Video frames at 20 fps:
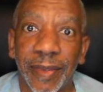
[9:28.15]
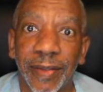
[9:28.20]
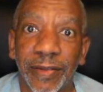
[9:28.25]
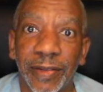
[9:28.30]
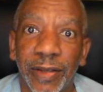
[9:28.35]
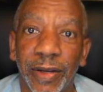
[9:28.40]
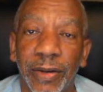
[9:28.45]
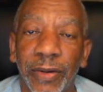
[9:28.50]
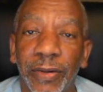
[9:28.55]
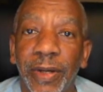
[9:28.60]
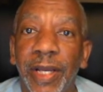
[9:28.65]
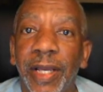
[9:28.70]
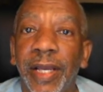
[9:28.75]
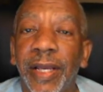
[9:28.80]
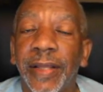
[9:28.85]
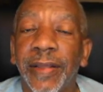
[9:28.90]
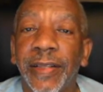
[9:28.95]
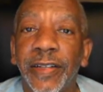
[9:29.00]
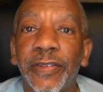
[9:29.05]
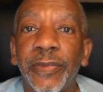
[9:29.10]
So
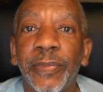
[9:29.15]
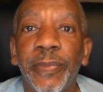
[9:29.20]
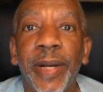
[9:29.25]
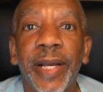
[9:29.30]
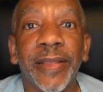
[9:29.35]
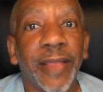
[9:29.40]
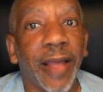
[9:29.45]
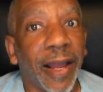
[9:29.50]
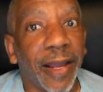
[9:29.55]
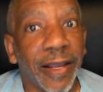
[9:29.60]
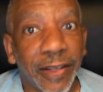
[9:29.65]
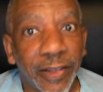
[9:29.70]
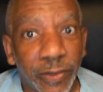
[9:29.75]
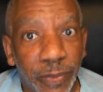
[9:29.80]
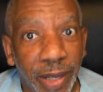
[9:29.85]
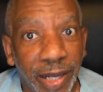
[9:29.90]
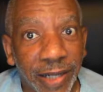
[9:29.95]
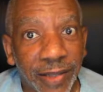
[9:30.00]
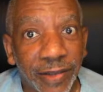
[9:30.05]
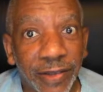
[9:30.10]
this month I
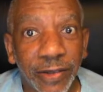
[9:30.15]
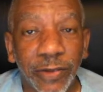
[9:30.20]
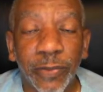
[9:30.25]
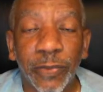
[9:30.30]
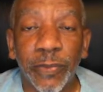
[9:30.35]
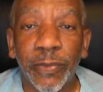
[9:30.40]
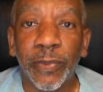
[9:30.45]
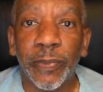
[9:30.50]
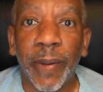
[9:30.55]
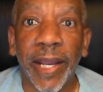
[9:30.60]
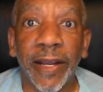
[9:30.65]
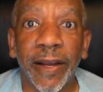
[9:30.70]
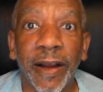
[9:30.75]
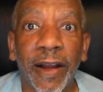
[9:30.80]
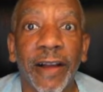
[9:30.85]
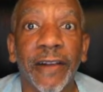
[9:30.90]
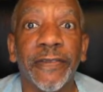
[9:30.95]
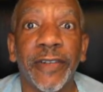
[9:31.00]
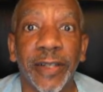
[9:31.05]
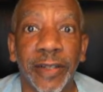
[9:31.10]
expect to pay
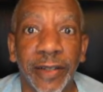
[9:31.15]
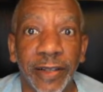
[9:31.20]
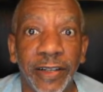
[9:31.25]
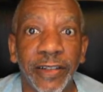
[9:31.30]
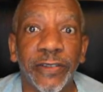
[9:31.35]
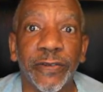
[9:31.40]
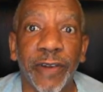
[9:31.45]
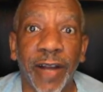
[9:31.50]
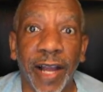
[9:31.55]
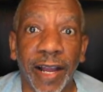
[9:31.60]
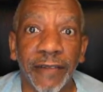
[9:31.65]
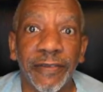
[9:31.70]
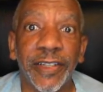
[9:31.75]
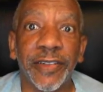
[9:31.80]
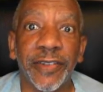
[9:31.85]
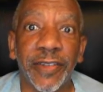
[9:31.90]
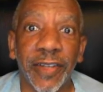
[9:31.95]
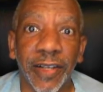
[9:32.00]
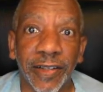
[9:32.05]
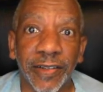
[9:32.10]
off at least $5,000 to
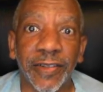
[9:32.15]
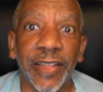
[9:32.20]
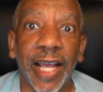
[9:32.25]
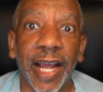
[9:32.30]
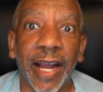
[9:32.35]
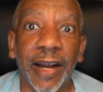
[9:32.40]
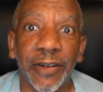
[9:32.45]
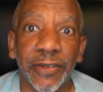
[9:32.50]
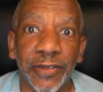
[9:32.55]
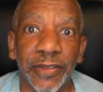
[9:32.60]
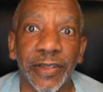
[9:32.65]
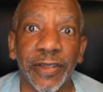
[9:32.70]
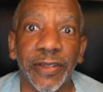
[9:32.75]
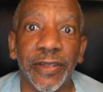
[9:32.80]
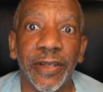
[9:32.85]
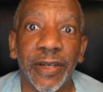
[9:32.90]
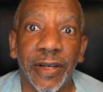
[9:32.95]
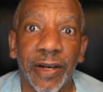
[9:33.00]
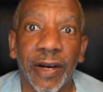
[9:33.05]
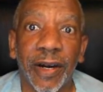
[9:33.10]
$6,000
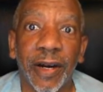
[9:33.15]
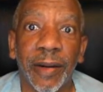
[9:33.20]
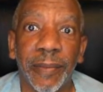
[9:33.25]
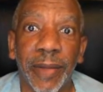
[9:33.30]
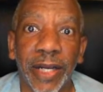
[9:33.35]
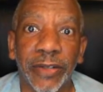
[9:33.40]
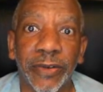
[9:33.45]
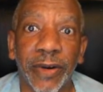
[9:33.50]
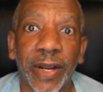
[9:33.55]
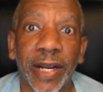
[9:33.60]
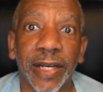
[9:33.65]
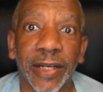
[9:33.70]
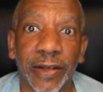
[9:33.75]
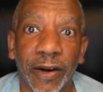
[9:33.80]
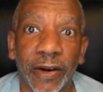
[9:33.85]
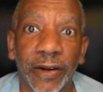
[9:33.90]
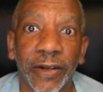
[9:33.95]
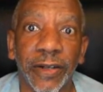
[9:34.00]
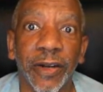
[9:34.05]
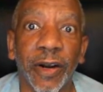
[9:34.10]
on my credit
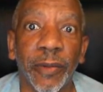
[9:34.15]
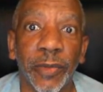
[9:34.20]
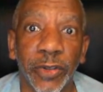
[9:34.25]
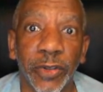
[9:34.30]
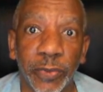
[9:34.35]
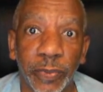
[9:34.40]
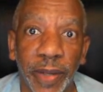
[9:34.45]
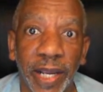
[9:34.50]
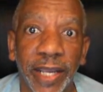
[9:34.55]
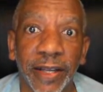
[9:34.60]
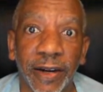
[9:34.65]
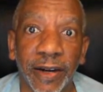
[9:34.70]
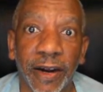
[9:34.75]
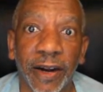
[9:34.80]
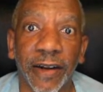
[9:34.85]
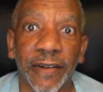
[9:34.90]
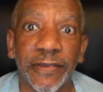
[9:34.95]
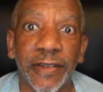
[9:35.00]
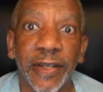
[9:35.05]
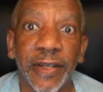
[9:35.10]
card and almost pay it
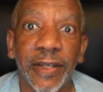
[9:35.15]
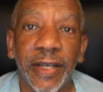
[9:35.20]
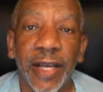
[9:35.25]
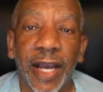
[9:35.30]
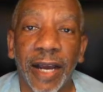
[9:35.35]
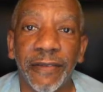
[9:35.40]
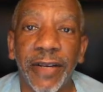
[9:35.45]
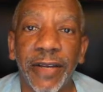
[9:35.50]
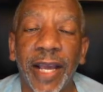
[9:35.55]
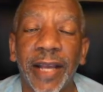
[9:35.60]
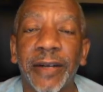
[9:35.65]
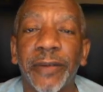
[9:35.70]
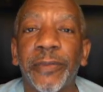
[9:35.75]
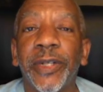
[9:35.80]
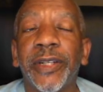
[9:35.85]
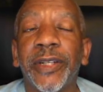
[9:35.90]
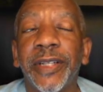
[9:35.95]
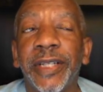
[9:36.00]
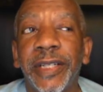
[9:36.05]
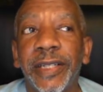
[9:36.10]
off. I've had a
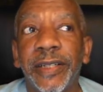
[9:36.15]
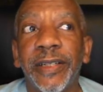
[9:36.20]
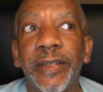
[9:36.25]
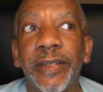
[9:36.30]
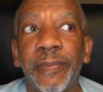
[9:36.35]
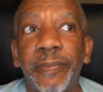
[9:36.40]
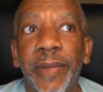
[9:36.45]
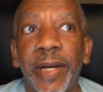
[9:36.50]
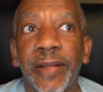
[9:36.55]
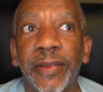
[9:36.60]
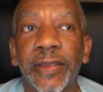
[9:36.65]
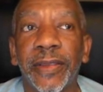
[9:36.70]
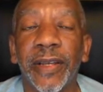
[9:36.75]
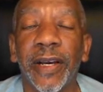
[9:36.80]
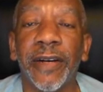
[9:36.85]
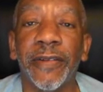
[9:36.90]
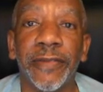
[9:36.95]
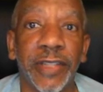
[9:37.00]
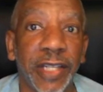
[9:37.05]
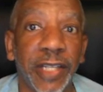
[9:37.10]
really good month
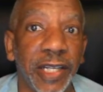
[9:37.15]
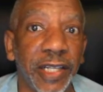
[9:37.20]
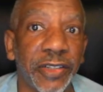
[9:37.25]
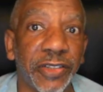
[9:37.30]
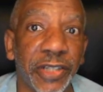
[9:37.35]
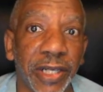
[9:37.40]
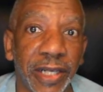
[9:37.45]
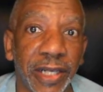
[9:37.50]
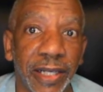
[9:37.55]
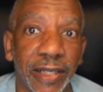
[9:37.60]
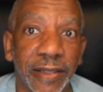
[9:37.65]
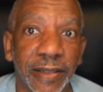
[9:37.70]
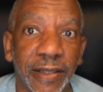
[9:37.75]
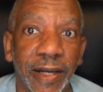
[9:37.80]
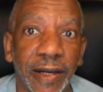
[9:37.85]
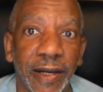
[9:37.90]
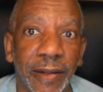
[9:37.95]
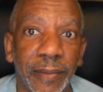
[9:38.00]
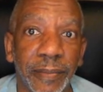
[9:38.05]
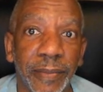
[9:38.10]
of teaching
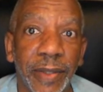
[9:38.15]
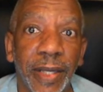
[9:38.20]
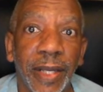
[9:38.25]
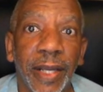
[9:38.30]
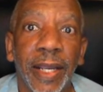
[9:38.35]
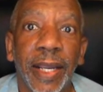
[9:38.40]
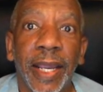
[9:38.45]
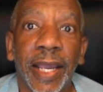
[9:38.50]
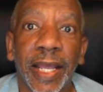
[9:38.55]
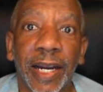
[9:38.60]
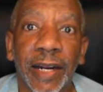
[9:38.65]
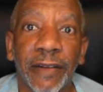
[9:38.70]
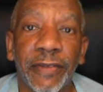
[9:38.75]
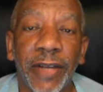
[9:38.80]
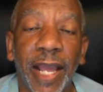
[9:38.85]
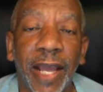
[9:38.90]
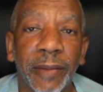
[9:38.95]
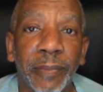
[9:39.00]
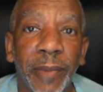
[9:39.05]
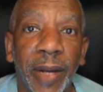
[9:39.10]
income, and I've
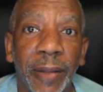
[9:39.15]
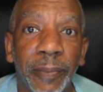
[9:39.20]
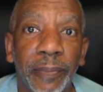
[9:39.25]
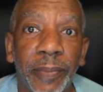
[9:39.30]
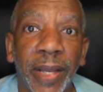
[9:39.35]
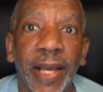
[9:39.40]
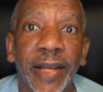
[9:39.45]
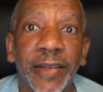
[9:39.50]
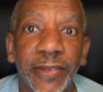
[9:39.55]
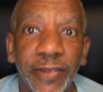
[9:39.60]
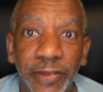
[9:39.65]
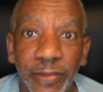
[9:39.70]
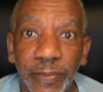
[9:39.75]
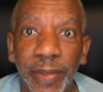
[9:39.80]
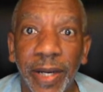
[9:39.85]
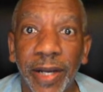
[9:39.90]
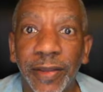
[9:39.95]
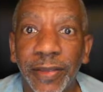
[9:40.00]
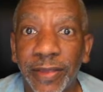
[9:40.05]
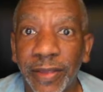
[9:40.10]
had my best
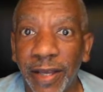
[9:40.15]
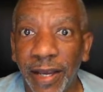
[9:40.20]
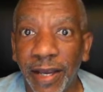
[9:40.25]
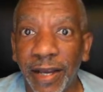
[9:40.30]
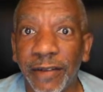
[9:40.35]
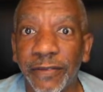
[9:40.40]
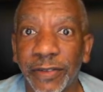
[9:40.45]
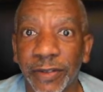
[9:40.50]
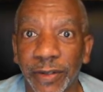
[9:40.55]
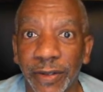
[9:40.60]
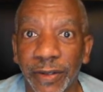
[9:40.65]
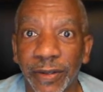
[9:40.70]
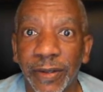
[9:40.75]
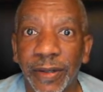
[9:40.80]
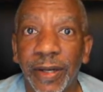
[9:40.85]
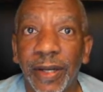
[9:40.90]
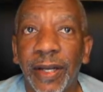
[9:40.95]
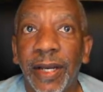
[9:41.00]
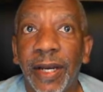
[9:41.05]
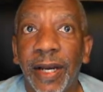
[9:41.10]
month ever
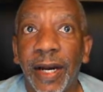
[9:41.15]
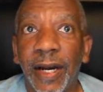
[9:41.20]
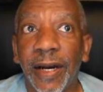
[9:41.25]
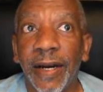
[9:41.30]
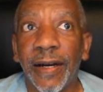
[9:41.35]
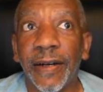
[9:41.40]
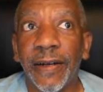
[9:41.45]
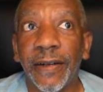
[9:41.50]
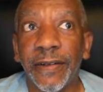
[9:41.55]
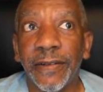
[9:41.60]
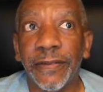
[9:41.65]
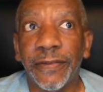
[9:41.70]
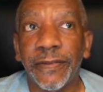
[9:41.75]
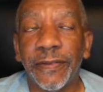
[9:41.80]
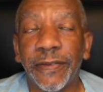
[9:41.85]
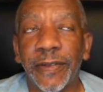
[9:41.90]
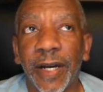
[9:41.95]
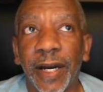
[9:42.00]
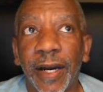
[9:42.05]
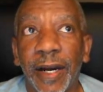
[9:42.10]
of
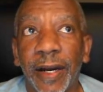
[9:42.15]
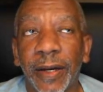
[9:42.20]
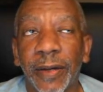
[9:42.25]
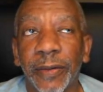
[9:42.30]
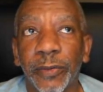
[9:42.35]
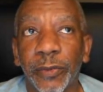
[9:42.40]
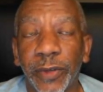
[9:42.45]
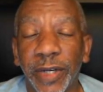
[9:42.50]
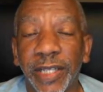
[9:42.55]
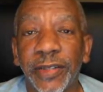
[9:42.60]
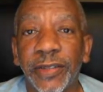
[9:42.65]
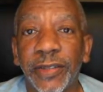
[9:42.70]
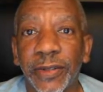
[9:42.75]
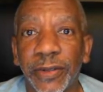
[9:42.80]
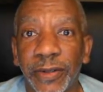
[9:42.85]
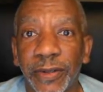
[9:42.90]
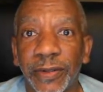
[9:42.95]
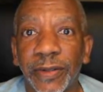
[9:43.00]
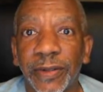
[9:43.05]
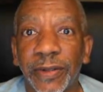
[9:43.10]

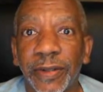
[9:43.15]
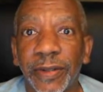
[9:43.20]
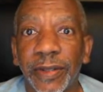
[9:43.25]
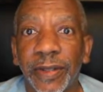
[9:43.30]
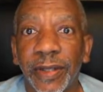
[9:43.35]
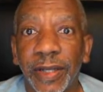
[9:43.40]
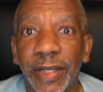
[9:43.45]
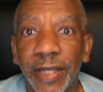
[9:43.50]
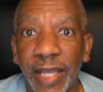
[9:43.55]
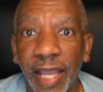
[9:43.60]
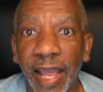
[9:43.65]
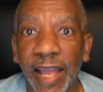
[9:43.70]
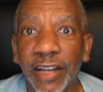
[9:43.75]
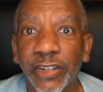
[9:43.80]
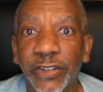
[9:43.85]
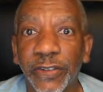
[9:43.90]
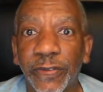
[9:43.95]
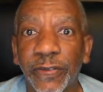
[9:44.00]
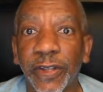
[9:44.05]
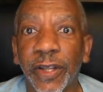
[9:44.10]
rental
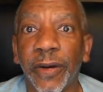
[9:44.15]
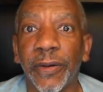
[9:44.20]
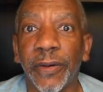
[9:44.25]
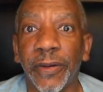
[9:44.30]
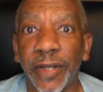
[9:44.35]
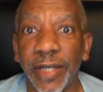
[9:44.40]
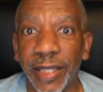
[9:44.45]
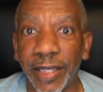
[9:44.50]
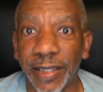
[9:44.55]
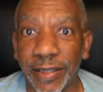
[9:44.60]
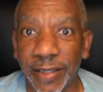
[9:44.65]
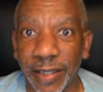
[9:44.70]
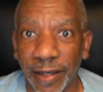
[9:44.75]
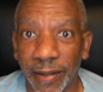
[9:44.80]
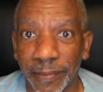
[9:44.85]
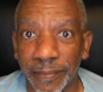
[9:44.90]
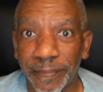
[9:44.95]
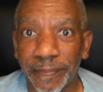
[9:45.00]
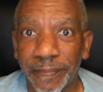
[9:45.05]
cash flow income.